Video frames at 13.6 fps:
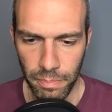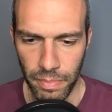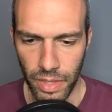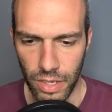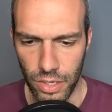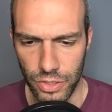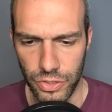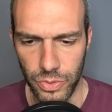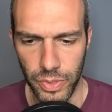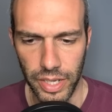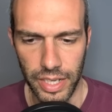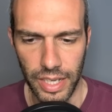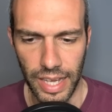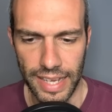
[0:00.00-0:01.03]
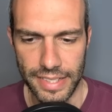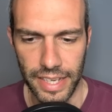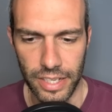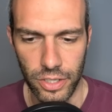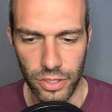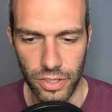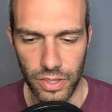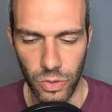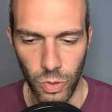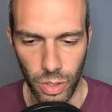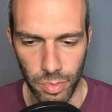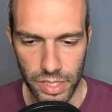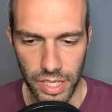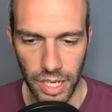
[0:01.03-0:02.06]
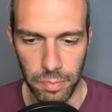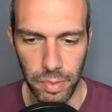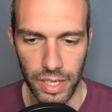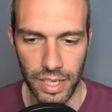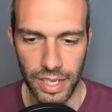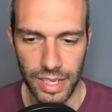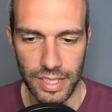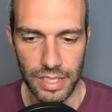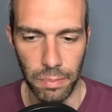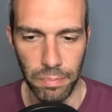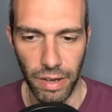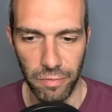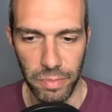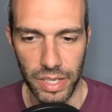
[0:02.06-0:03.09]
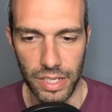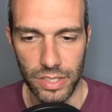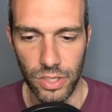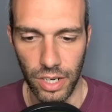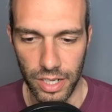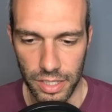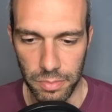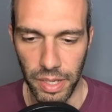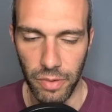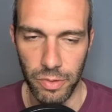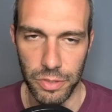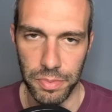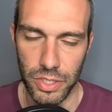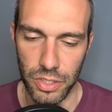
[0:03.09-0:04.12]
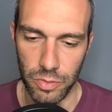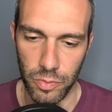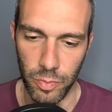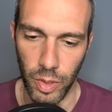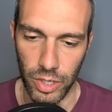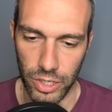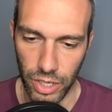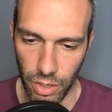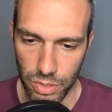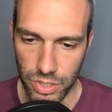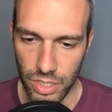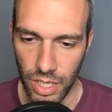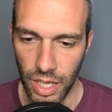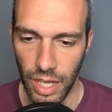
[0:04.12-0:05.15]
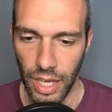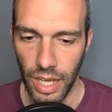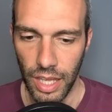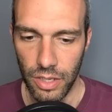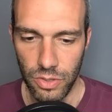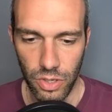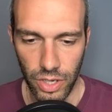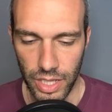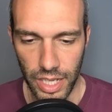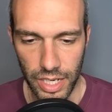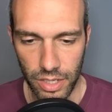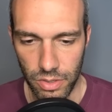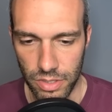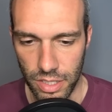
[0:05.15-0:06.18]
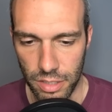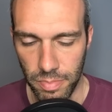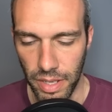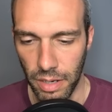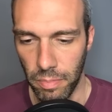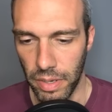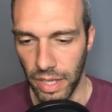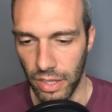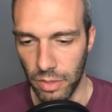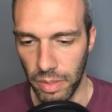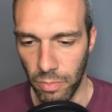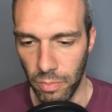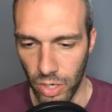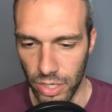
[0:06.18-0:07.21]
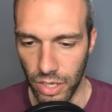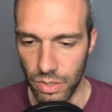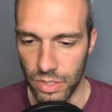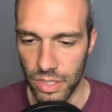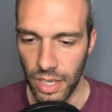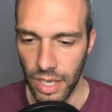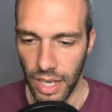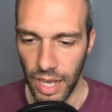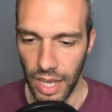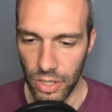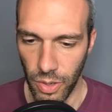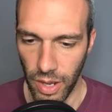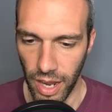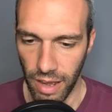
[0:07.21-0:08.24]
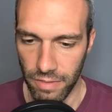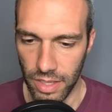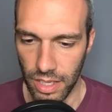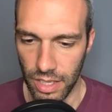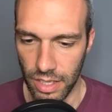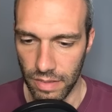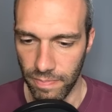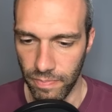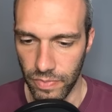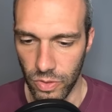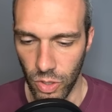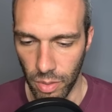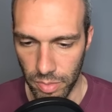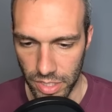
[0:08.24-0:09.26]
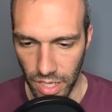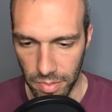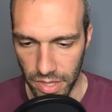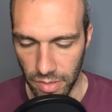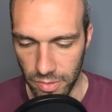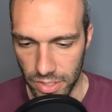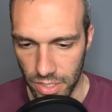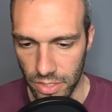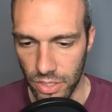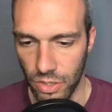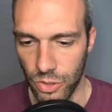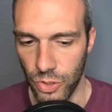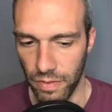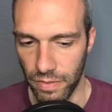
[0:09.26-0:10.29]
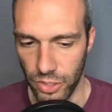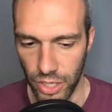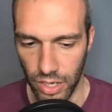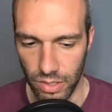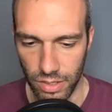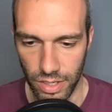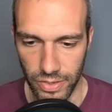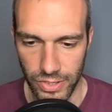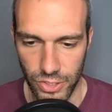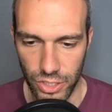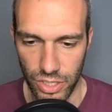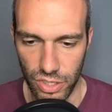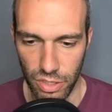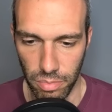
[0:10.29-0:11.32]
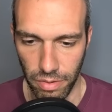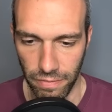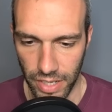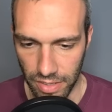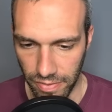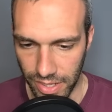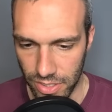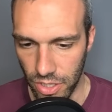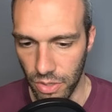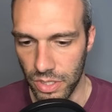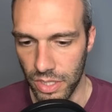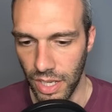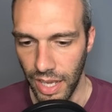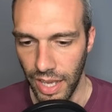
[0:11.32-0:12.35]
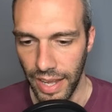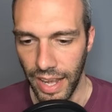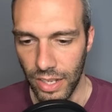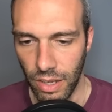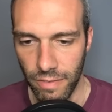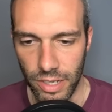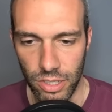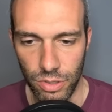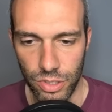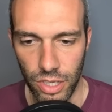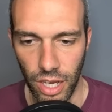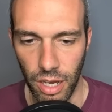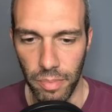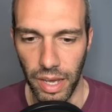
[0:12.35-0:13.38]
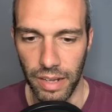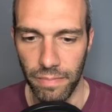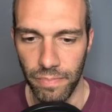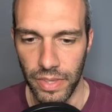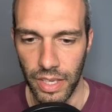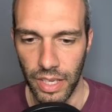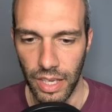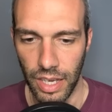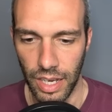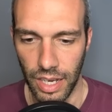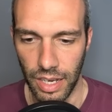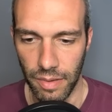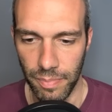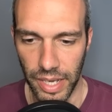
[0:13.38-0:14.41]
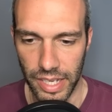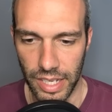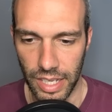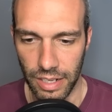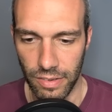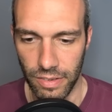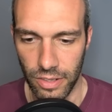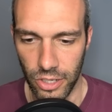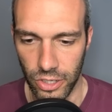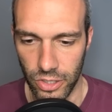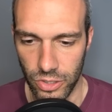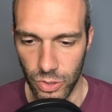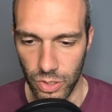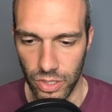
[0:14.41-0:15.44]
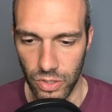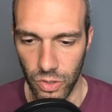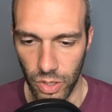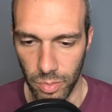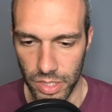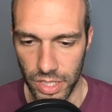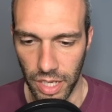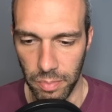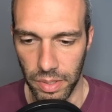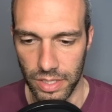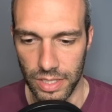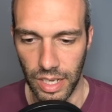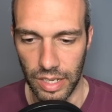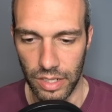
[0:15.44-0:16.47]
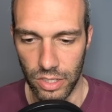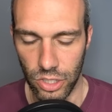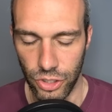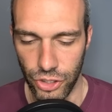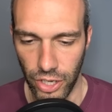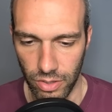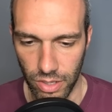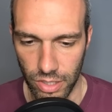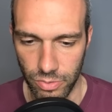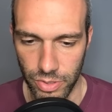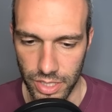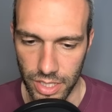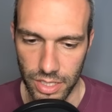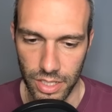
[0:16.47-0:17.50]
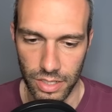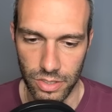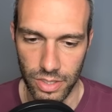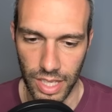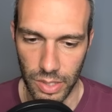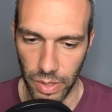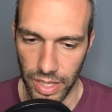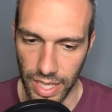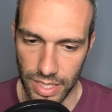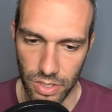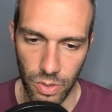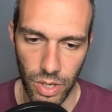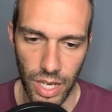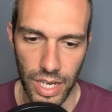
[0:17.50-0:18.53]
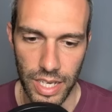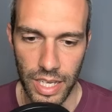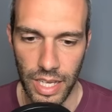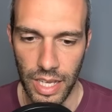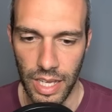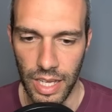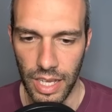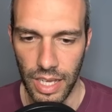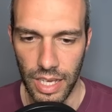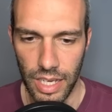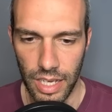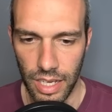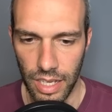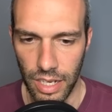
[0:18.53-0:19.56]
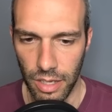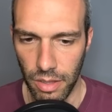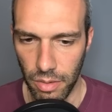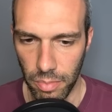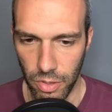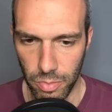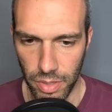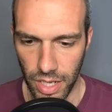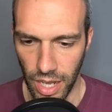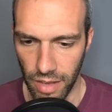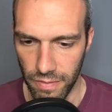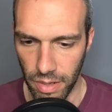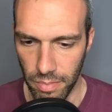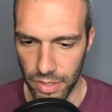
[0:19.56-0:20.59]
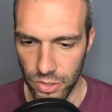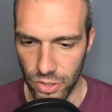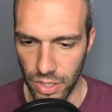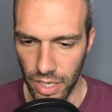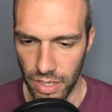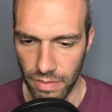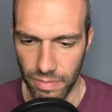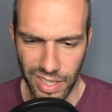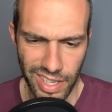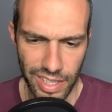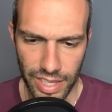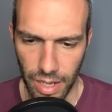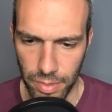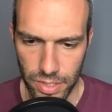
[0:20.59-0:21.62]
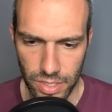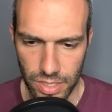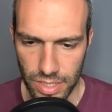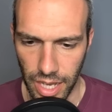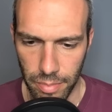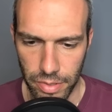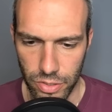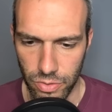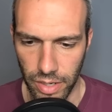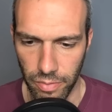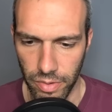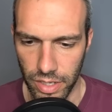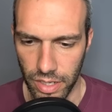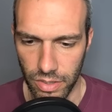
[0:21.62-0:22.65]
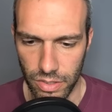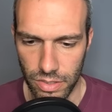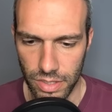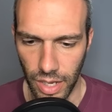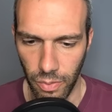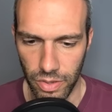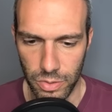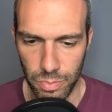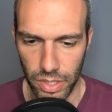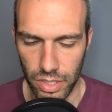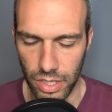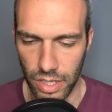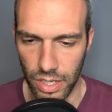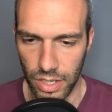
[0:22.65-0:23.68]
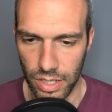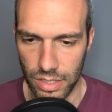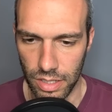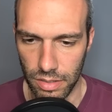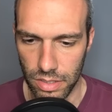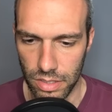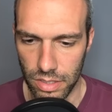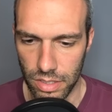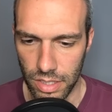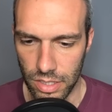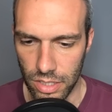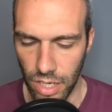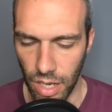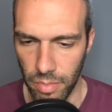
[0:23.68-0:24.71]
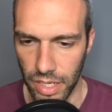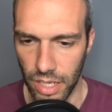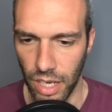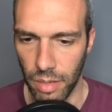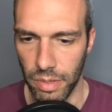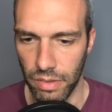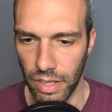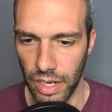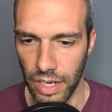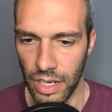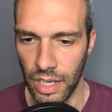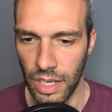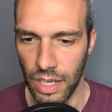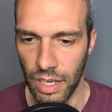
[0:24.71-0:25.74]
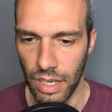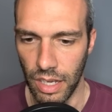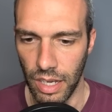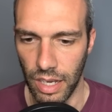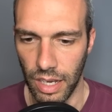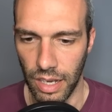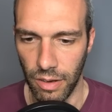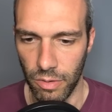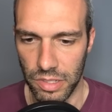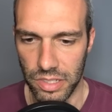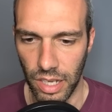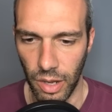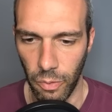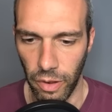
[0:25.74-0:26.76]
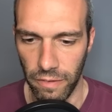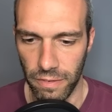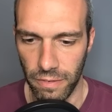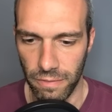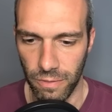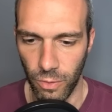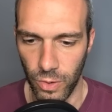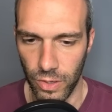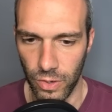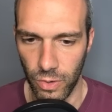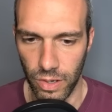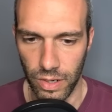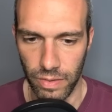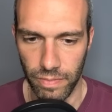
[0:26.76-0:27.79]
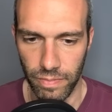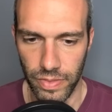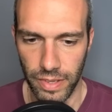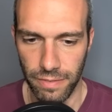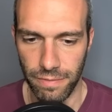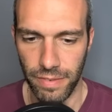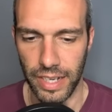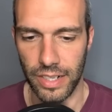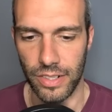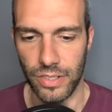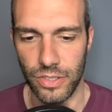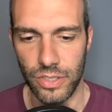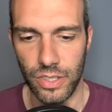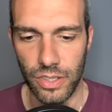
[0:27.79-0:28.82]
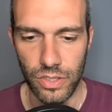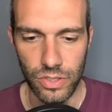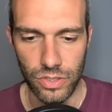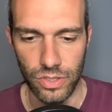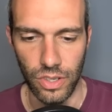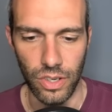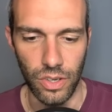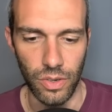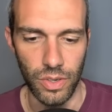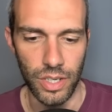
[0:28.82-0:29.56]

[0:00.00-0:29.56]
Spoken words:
Ursaring as a normal typing gets a buff because Dark is banned, which means there's more Ghost. There's already a lot of Ghosts in this meta, but now there'll be more Ghost. And you have the normal typing that resists Ghost. You have the Shadow Claw, which is super effective against Ghost. And you have a close combat that can hit your sort of normal typings that Shadow Claw is resistant on. So that's why that's so high. Any other Pokemon I have not mentioned yet? Lapras is Lapras, right? We know Sideways Sparkling Aria is a dominant combo there with Psywave for your fighters. So